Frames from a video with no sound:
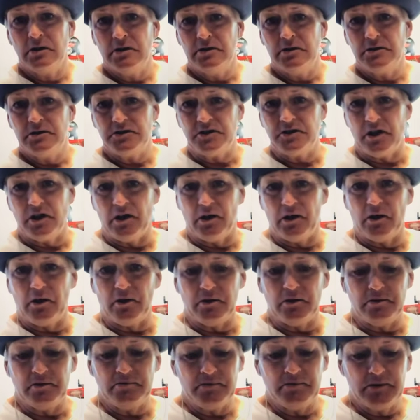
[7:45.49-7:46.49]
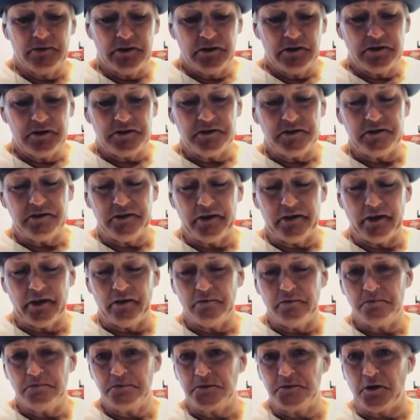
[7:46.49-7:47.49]
So,
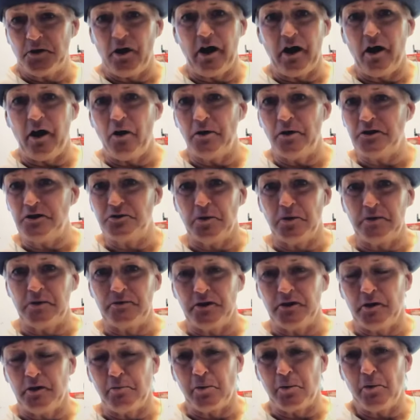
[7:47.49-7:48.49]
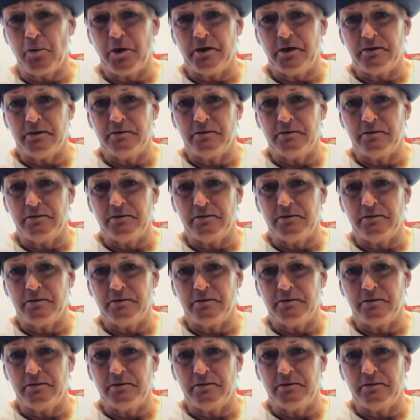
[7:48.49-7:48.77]
so I always went for number one.